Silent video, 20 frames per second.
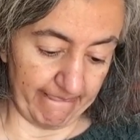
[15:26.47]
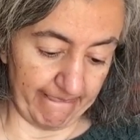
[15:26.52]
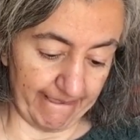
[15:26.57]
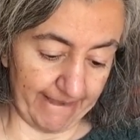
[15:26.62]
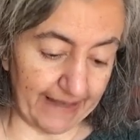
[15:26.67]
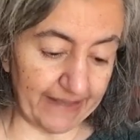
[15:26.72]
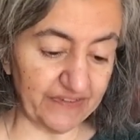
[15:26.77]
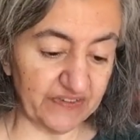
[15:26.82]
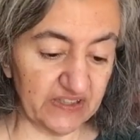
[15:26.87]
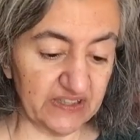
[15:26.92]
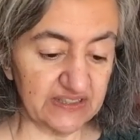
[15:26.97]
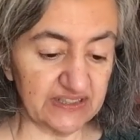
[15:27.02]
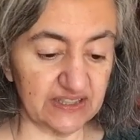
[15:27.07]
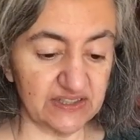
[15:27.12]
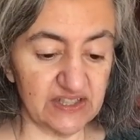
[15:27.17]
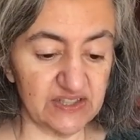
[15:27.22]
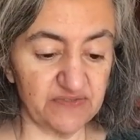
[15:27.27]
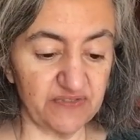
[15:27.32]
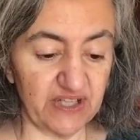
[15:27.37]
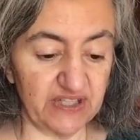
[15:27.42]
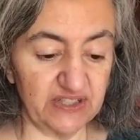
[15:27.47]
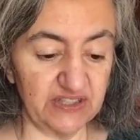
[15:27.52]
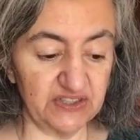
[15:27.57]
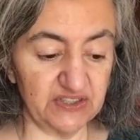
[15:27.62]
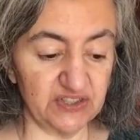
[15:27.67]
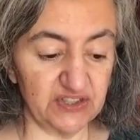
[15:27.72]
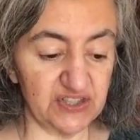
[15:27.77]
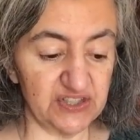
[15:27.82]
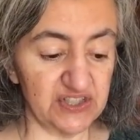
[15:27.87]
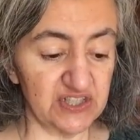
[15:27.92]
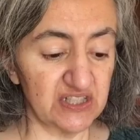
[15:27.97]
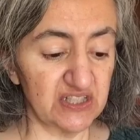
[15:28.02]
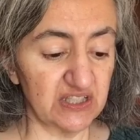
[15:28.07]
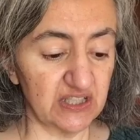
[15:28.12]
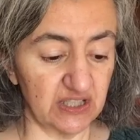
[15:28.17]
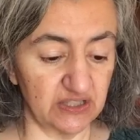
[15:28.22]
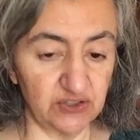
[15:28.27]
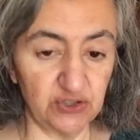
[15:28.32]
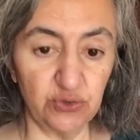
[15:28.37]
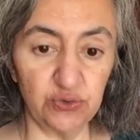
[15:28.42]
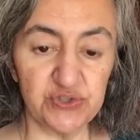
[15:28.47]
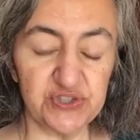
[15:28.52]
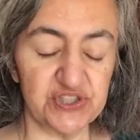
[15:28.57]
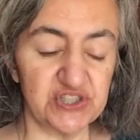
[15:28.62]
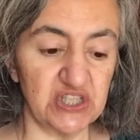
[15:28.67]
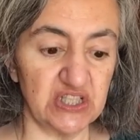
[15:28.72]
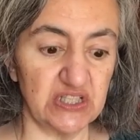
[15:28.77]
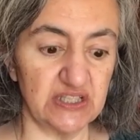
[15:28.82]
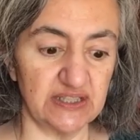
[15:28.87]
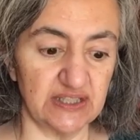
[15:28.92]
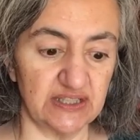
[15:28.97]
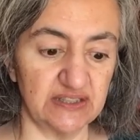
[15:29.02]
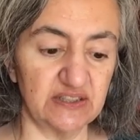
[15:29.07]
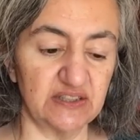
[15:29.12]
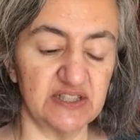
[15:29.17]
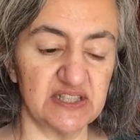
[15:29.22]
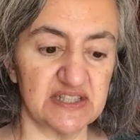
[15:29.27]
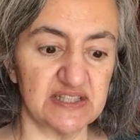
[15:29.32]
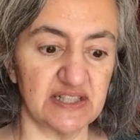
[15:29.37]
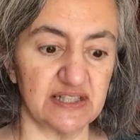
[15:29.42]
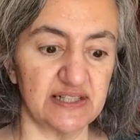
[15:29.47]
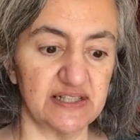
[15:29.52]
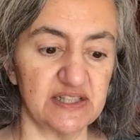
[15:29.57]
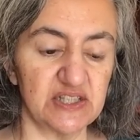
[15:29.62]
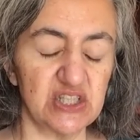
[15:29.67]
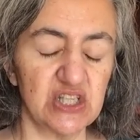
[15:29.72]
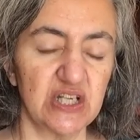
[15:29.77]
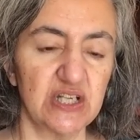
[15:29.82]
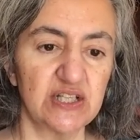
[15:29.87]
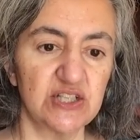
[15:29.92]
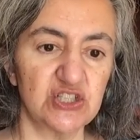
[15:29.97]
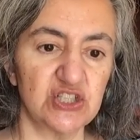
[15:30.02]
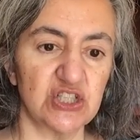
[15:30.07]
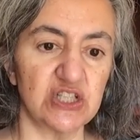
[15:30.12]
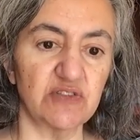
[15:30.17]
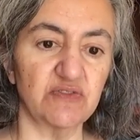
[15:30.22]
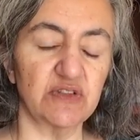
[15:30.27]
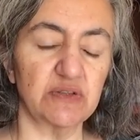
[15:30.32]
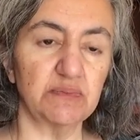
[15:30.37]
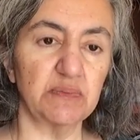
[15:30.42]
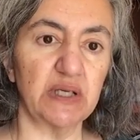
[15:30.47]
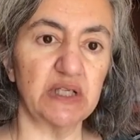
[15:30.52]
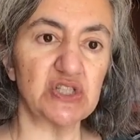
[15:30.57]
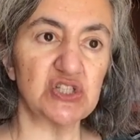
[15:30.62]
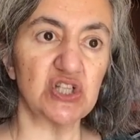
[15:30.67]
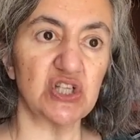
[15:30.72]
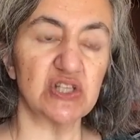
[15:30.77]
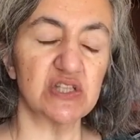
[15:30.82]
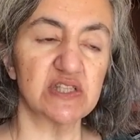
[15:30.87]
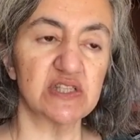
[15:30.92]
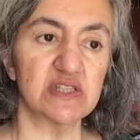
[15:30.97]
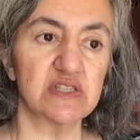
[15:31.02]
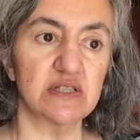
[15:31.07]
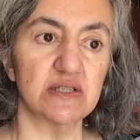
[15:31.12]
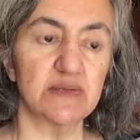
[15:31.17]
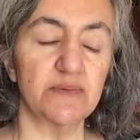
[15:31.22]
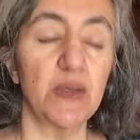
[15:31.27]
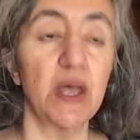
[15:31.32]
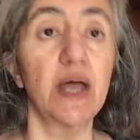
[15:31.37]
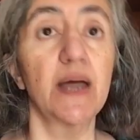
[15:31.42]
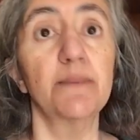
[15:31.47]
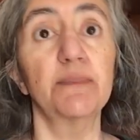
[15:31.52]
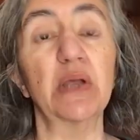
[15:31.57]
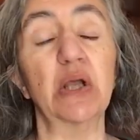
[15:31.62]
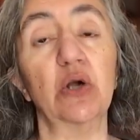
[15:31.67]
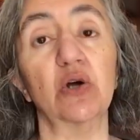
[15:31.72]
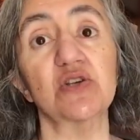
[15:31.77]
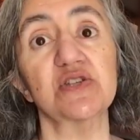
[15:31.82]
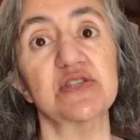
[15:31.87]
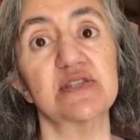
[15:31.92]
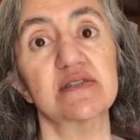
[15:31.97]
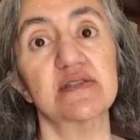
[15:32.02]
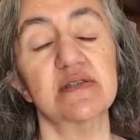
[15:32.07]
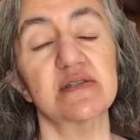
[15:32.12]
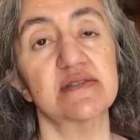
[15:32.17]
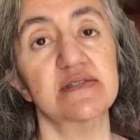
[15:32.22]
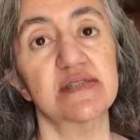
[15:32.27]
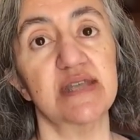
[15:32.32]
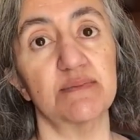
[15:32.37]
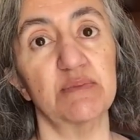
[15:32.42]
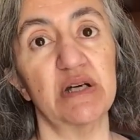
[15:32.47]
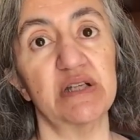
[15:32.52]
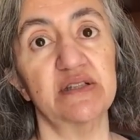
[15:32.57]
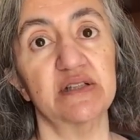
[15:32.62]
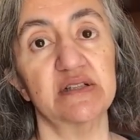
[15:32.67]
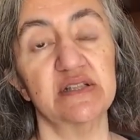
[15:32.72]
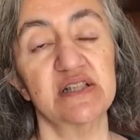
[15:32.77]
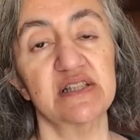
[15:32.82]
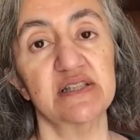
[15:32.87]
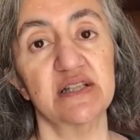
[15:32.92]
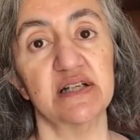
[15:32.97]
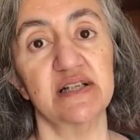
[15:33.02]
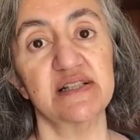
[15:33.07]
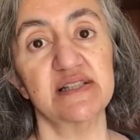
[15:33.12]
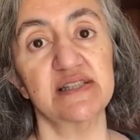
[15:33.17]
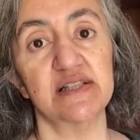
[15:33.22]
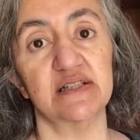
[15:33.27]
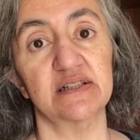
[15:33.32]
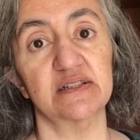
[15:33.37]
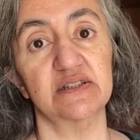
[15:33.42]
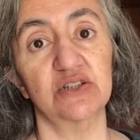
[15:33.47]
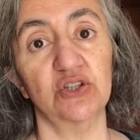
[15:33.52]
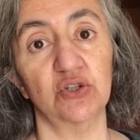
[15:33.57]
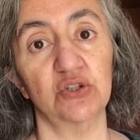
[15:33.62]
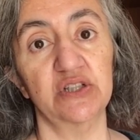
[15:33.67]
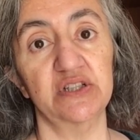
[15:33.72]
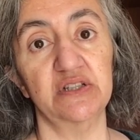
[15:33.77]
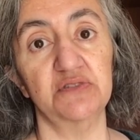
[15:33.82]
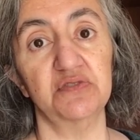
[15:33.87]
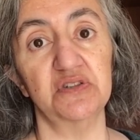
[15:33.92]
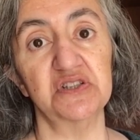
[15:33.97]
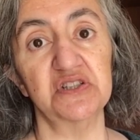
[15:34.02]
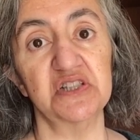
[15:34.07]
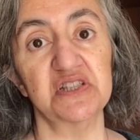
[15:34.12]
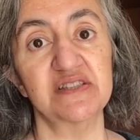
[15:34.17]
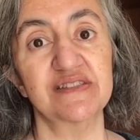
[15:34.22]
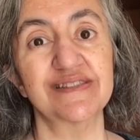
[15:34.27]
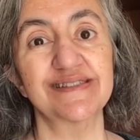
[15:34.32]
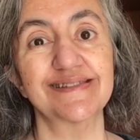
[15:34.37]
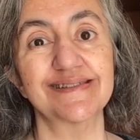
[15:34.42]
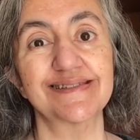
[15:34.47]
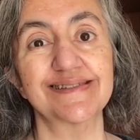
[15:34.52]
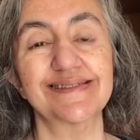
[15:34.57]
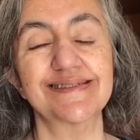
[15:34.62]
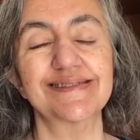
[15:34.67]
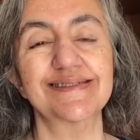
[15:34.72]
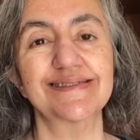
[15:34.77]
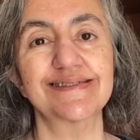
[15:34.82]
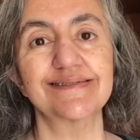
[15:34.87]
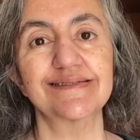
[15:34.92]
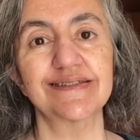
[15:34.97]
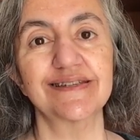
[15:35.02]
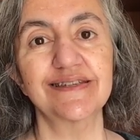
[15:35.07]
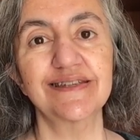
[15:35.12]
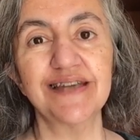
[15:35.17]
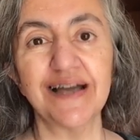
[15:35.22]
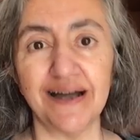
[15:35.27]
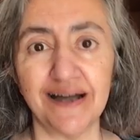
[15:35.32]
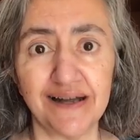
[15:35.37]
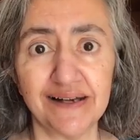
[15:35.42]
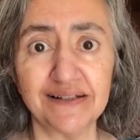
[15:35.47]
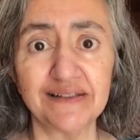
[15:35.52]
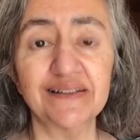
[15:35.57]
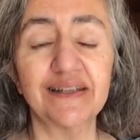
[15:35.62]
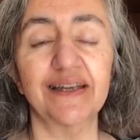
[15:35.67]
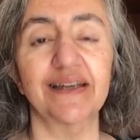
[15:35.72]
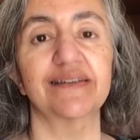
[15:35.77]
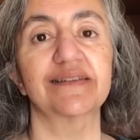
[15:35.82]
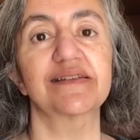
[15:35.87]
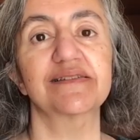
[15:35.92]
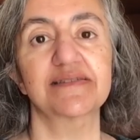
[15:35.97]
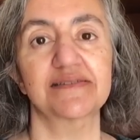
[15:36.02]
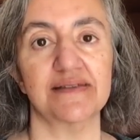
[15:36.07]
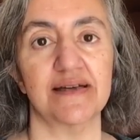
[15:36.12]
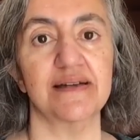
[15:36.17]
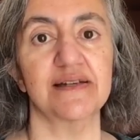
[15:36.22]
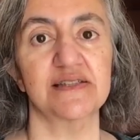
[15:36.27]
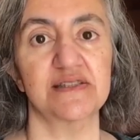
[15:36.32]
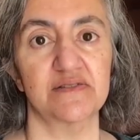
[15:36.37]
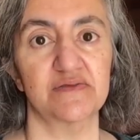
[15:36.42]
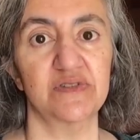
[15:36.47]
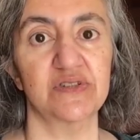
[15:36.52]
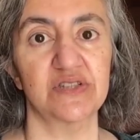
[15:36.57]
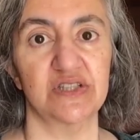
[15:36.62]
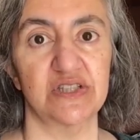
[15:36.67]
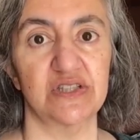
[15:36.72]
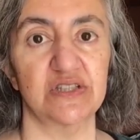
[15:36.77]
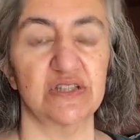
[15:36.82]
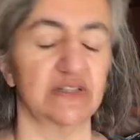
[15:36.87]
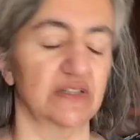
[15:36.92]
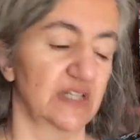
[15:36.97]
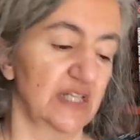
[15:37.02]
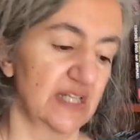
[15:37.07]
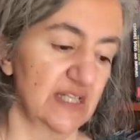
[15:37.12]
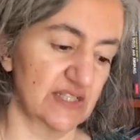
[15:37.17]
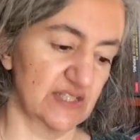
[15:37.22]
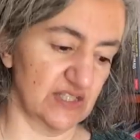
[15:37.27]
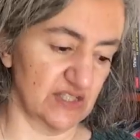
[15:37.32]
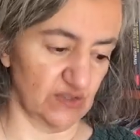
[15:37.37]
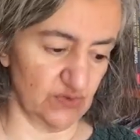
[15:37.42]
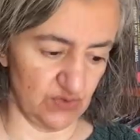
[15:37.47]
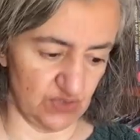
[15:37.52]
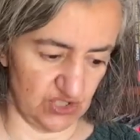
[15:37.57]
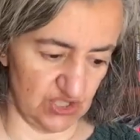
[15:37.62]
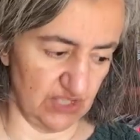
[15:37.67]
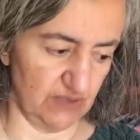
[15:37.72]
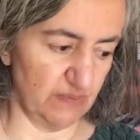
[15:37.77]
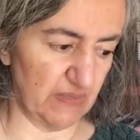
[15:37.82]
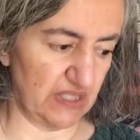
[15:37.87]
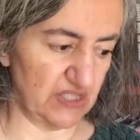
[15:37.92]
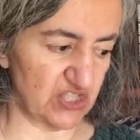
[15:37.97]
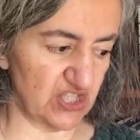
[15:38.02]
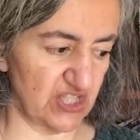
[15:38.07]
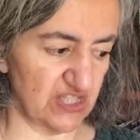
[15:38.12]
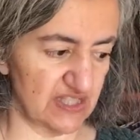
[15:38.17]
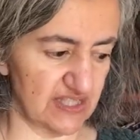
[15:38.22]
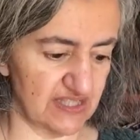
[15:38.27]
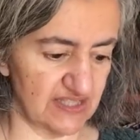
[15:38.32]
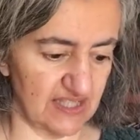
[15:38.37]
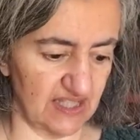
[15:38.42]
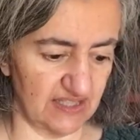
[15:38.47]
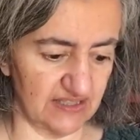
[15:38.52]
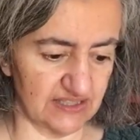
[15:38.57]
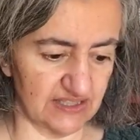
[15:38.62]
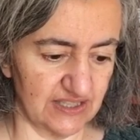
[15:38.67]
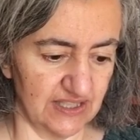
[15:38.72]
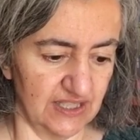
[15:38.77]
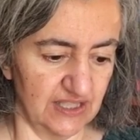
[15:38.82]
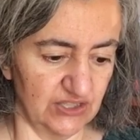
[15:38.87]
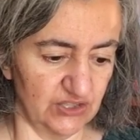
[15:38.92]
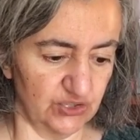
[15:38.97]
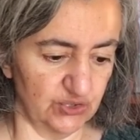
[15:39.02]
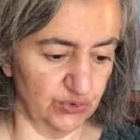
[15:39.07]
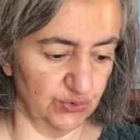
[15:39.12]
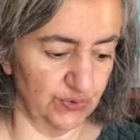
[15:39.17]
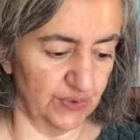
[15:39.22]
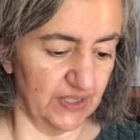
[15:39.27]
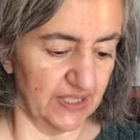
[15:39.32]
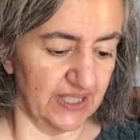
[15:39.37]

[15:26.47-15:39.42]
I think that's very interesting, and you'll see in other designs she even mentions because some other designs are the only difference is the yarn and the size of the needle, so she mentions that too.